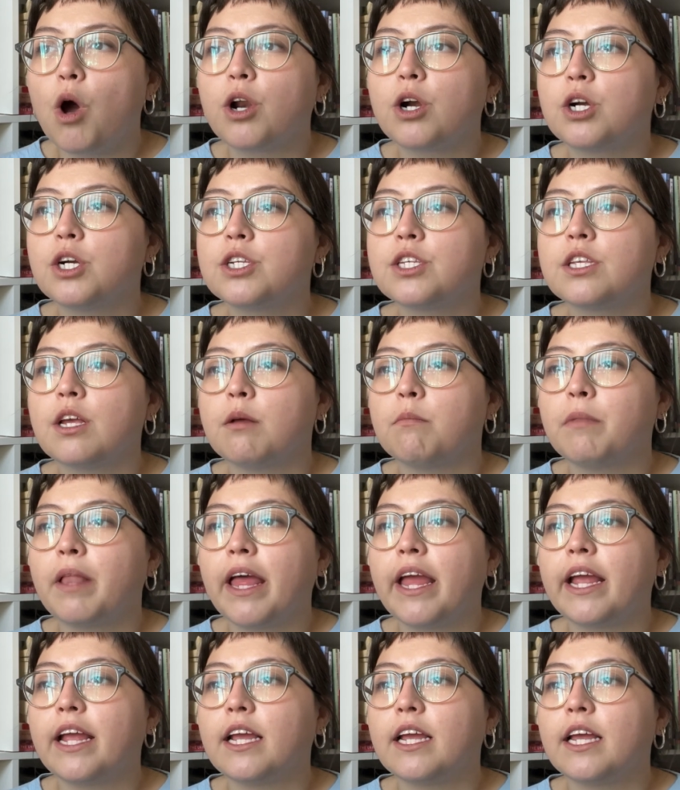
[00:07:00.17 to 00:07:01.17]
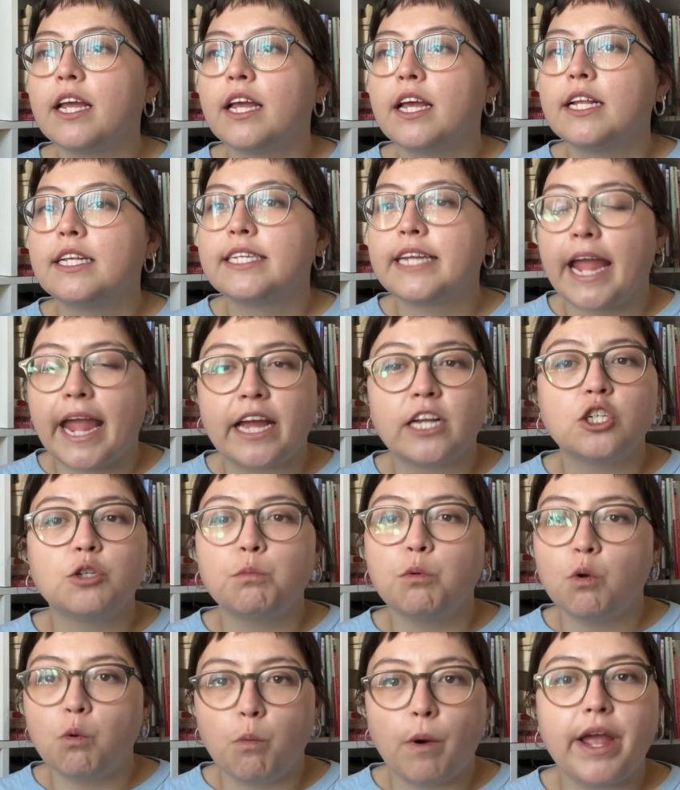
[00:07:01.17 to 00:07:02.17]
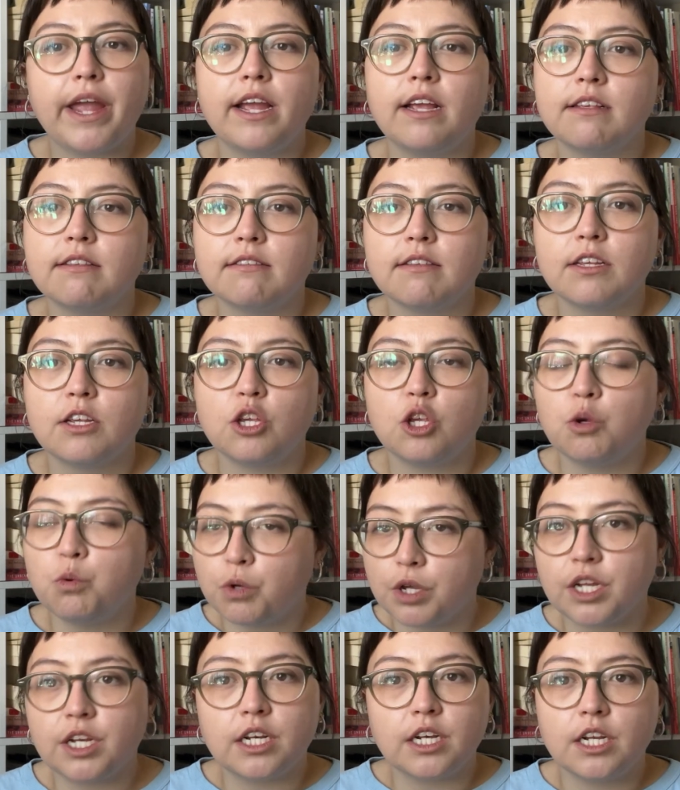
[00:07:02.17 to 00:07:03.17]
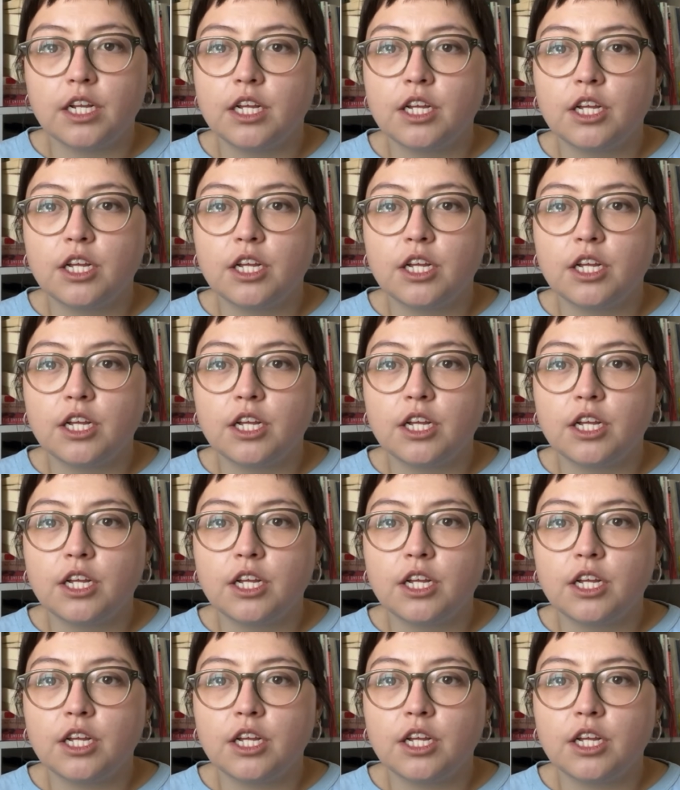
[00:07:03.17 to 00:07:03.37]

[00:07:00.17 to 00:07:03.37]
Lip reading: are some like tangible ways you could